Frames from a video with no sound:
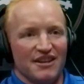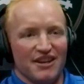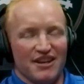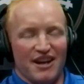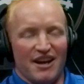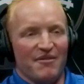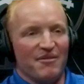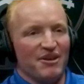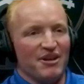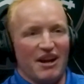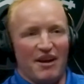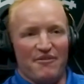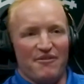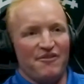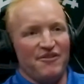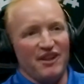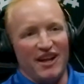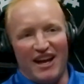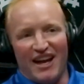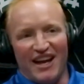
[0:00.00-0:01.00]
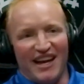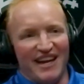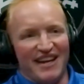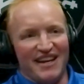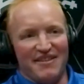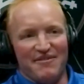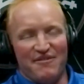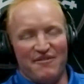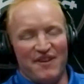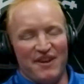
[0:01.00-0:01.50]
You're not
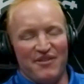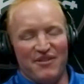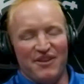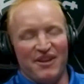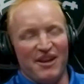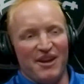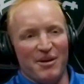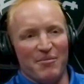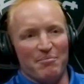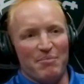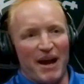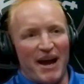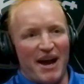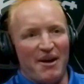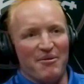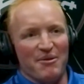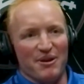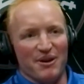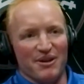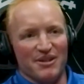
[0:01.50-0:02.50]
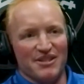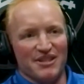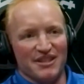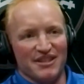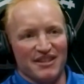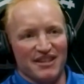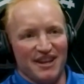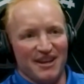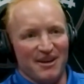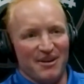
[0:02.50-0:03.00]
flying in fifth gear backwards
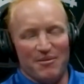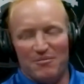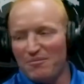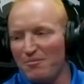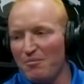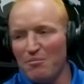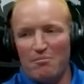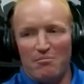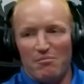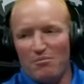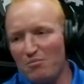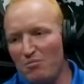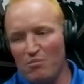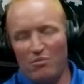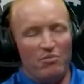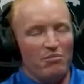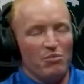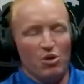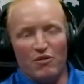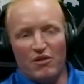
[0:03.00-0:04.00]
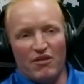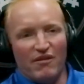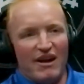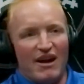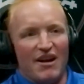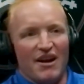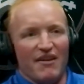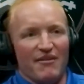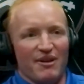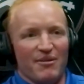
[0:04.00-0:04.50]
and moving
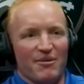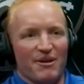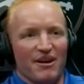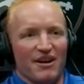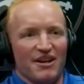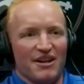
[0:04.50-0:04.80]
around everywhere.